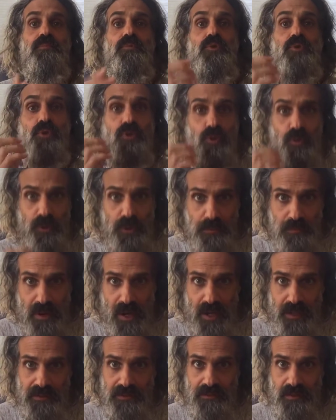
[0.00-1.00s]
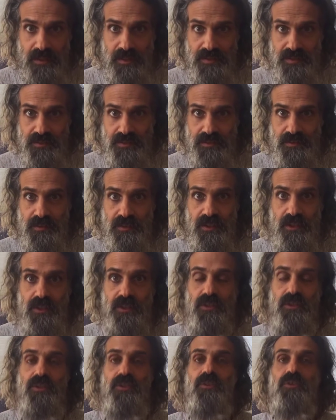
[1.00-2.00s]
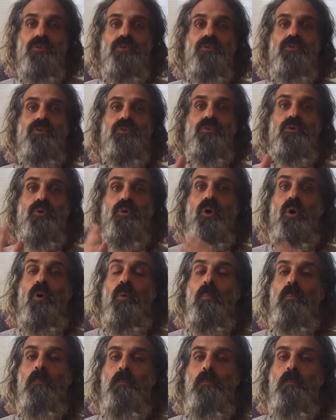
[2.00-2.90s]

to remind us to go